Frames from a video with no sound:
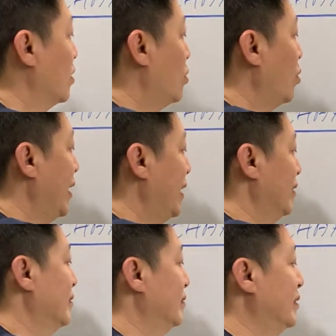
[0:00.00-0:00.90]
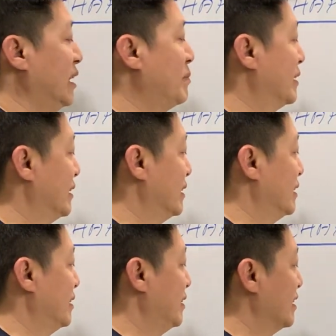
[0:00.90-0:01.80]
the Kuei day
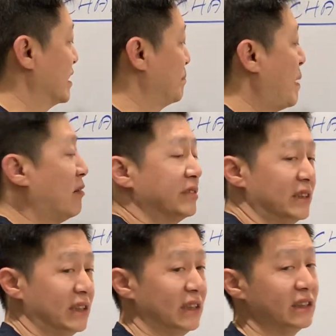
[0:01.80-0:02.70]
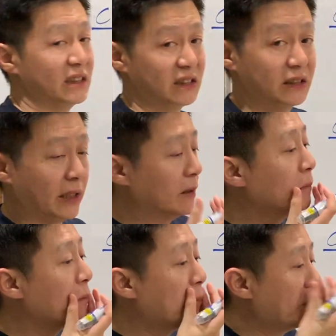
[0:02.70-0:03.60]
master. The spouse is the snake.
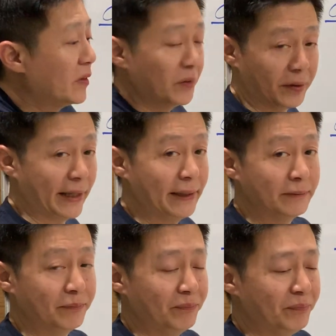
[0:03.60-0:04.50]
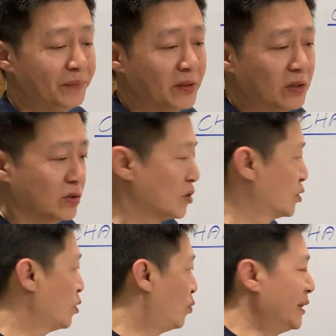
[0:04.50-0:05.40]
Okay,
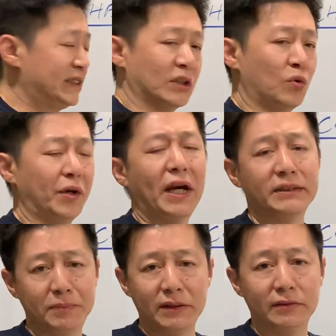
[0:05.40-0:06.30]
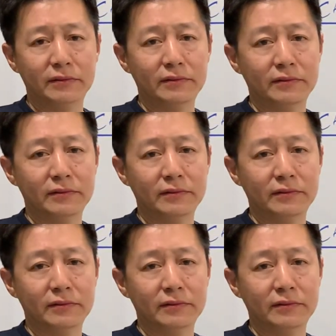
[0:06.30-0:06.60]
so what is the Kuei husband?